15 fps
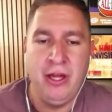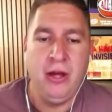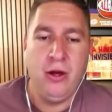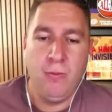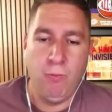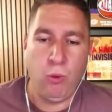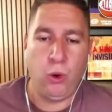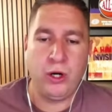
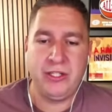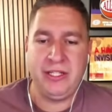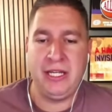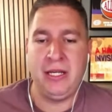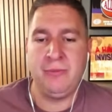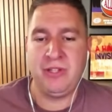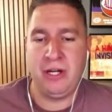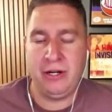more
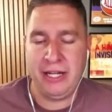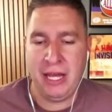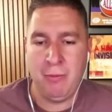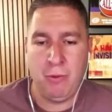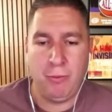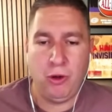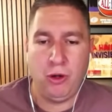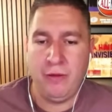teams that are
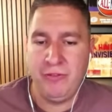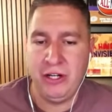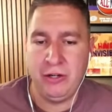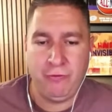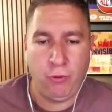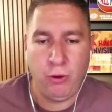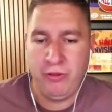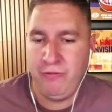capable of their
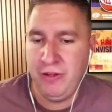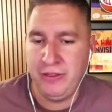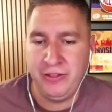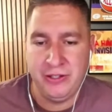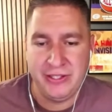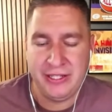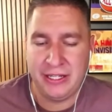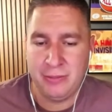4th, 5th, and
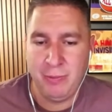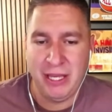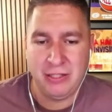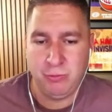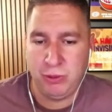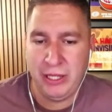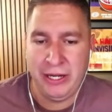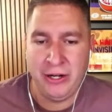6th best
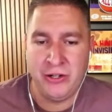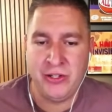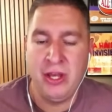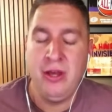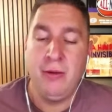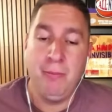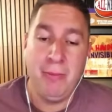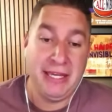players
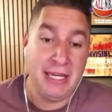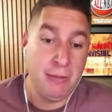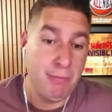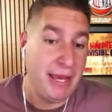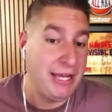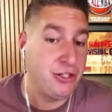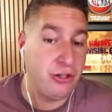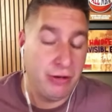making
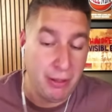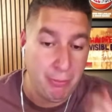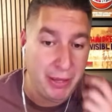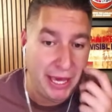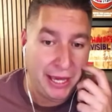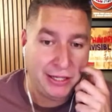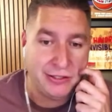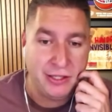major
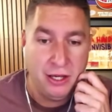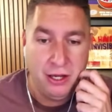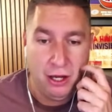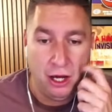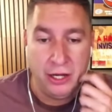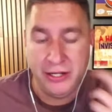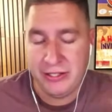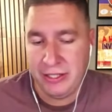impacts
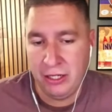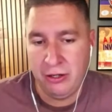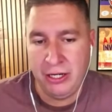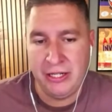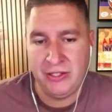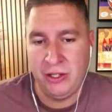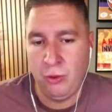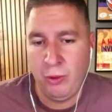on a series
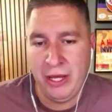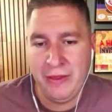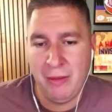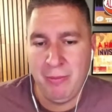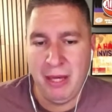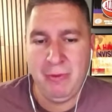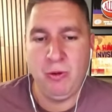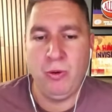in a way that
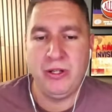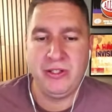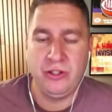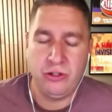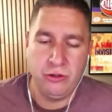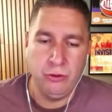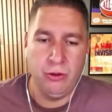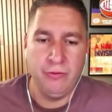maybe wasn't
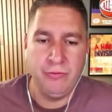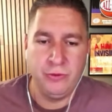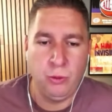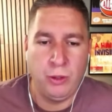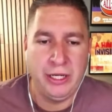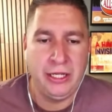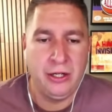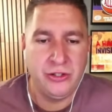true of 20
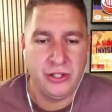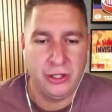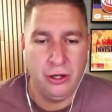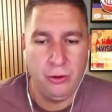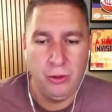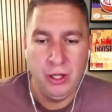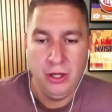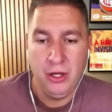years ago.
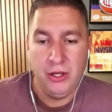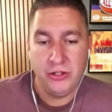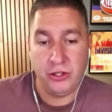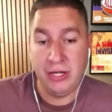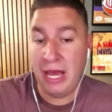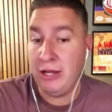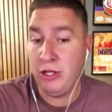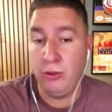So
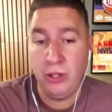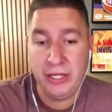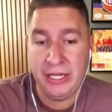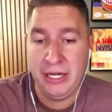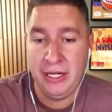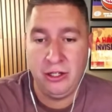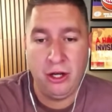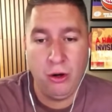now you look at it
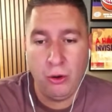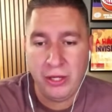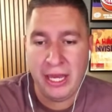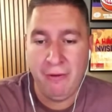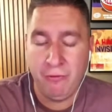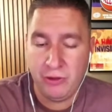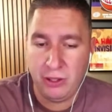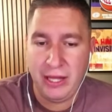and go, okay,
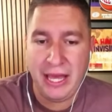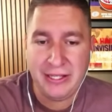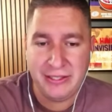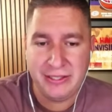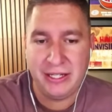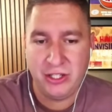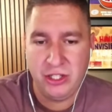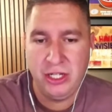over the last
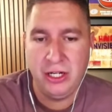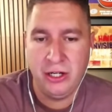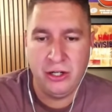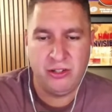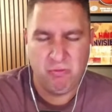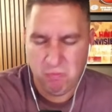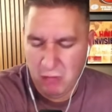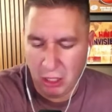6 years,
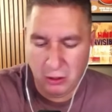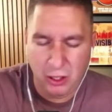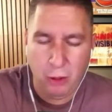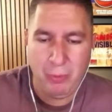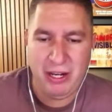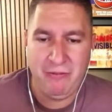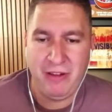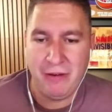a little bit
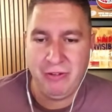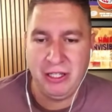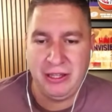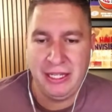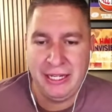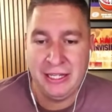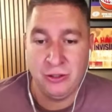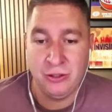of everything
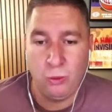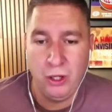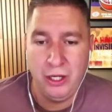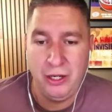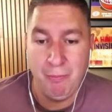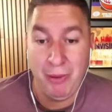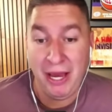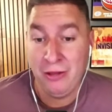has won. And
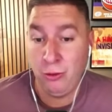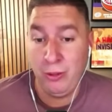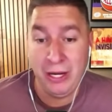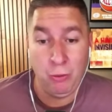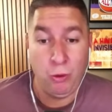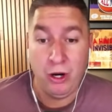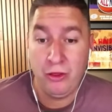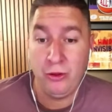by the way,
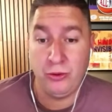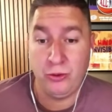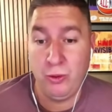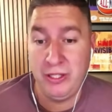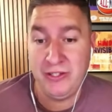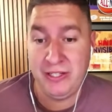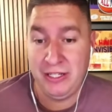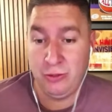one of those 1
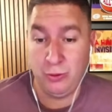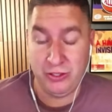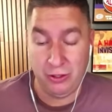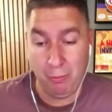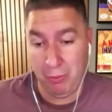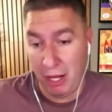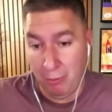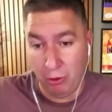seeds was the
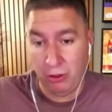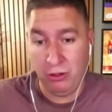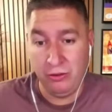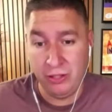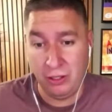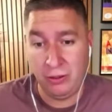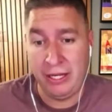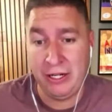bubble, the
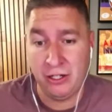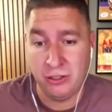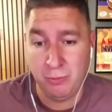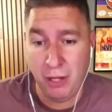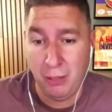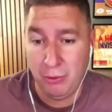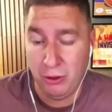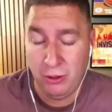Lakers
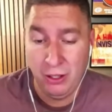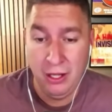bubble.